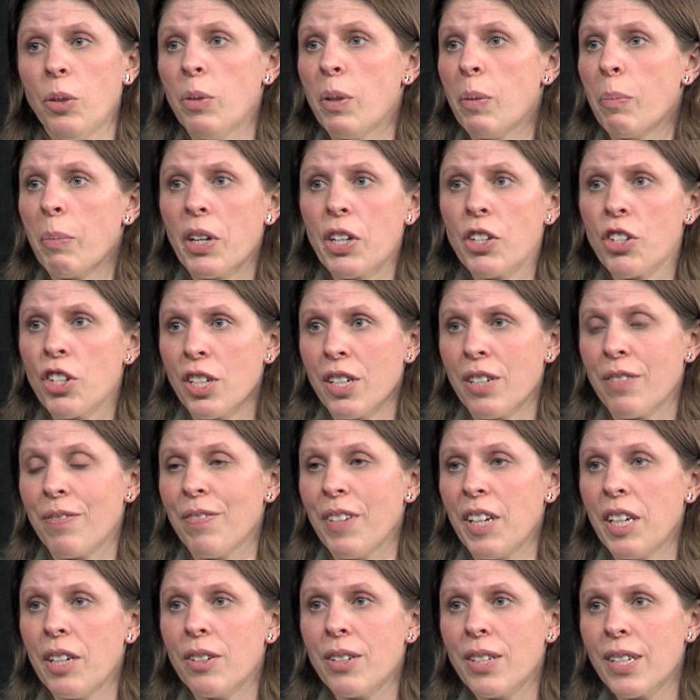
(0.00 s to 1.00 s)
emergent
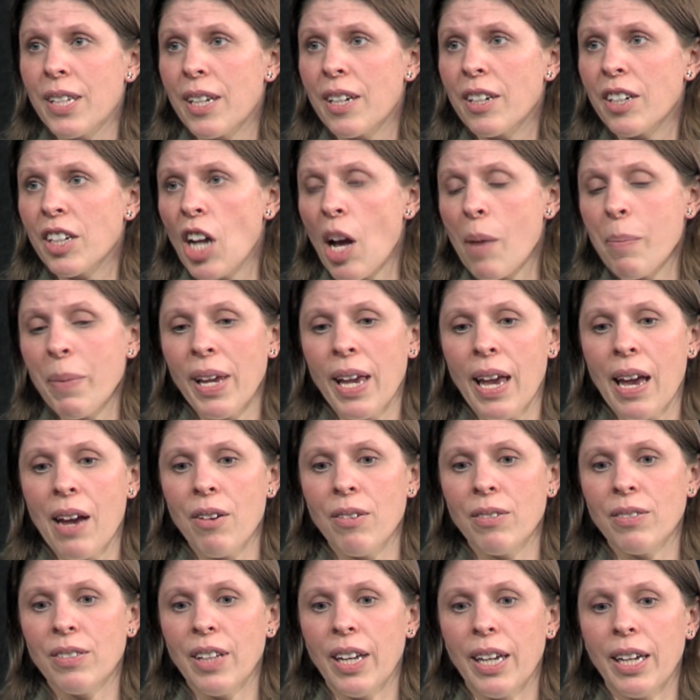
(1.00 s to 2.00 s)
fields that are coming
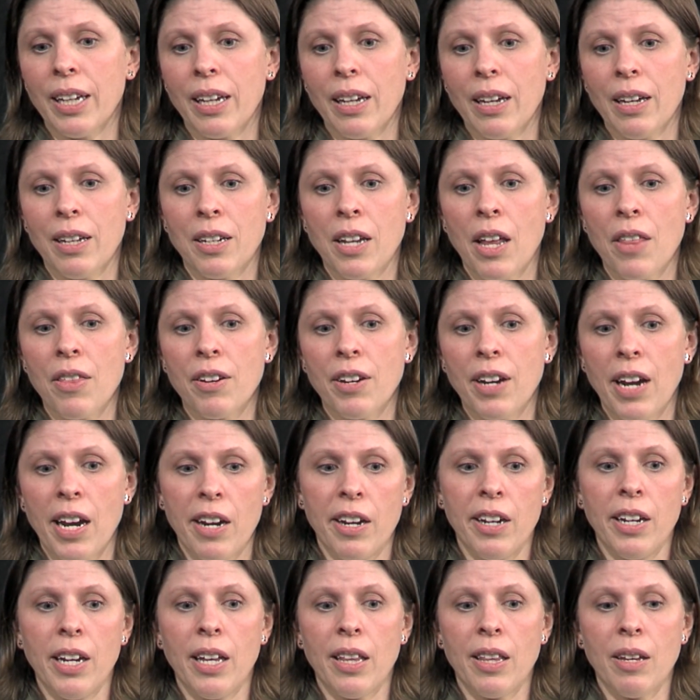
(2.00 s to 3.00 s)
out. Like another
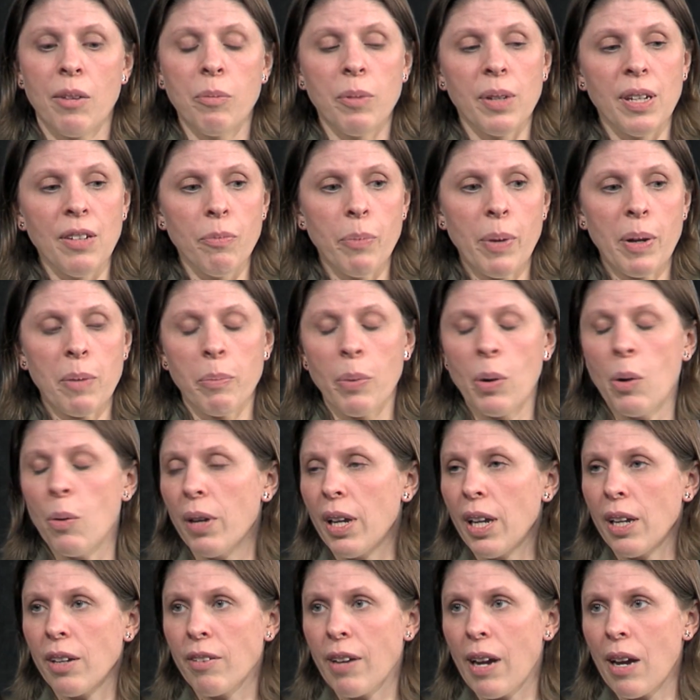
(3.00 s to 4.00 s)
area that we've been
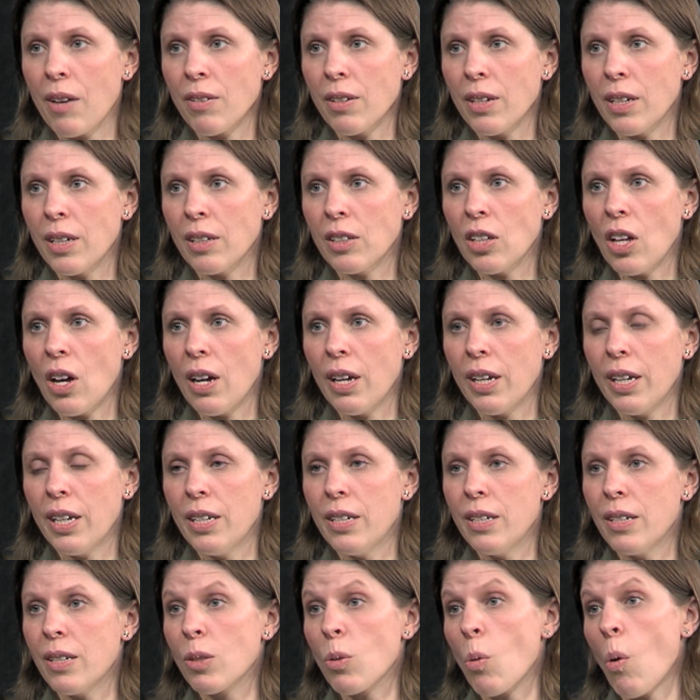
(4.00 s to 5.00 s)
poking around in a lot
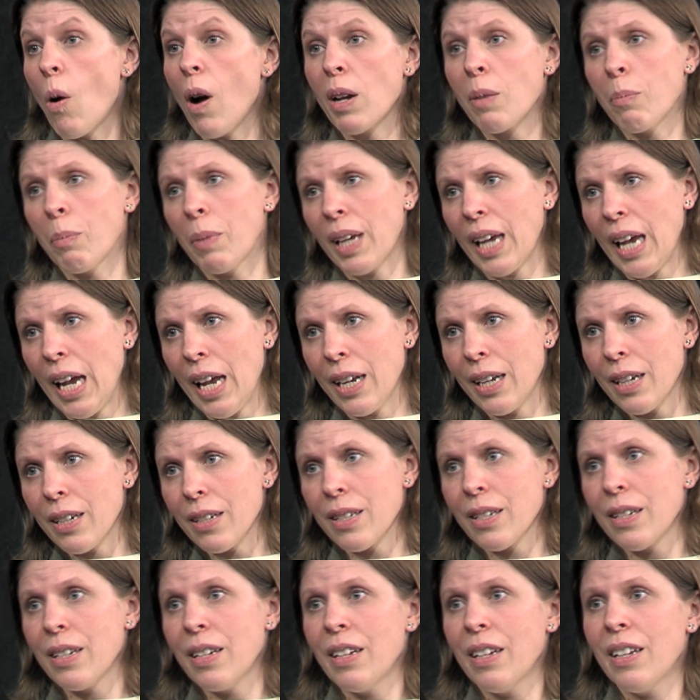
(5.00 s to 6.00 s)
is quantum
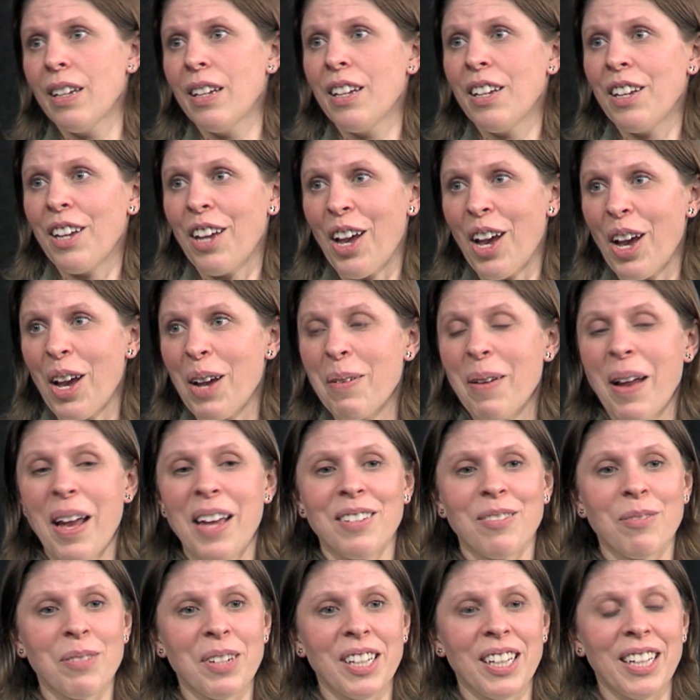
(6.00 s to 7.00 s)
mechanics.
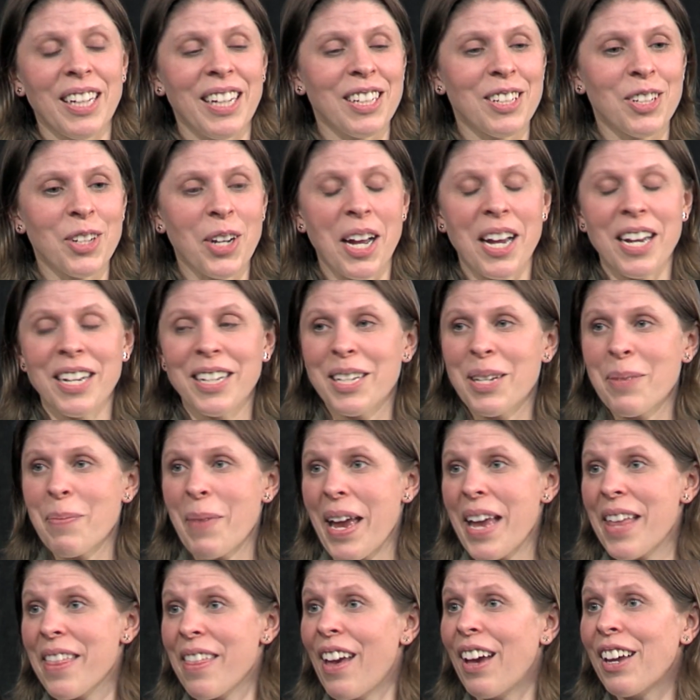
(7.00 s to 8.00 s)
And really trying to
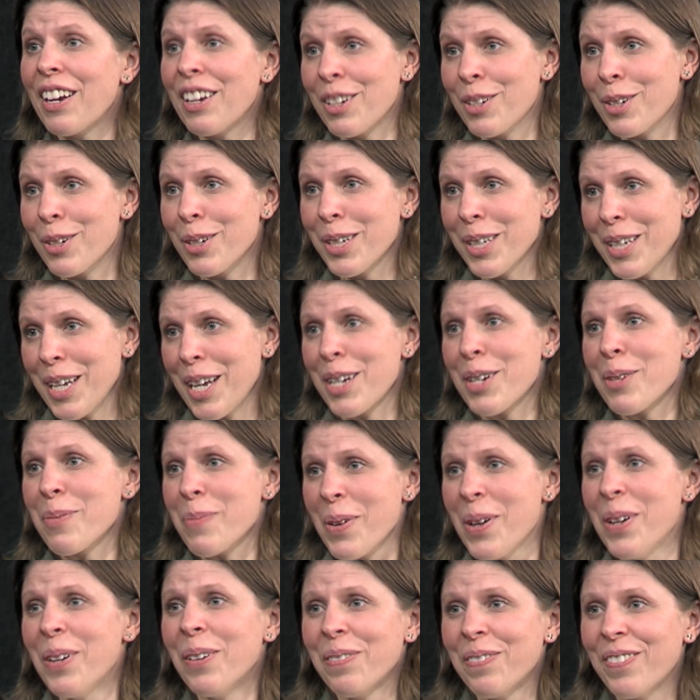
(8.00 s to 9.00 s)
make that
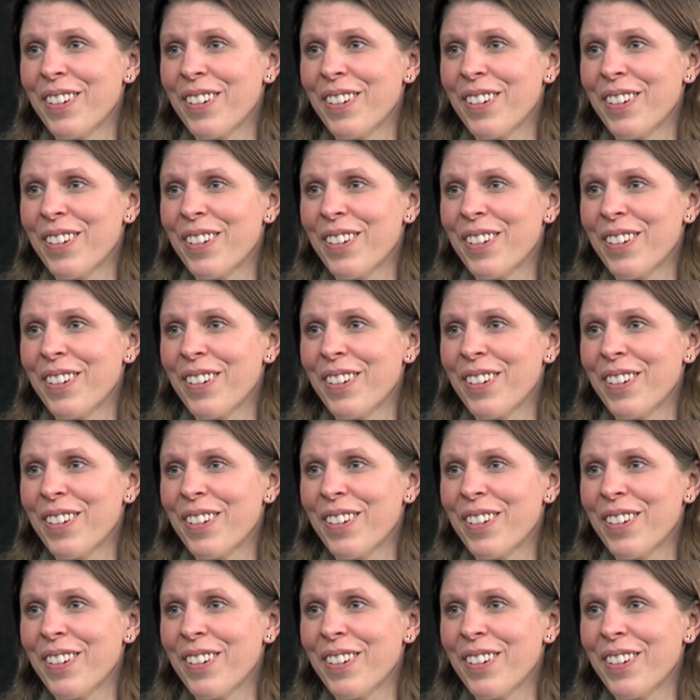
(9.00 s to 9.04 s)
understandable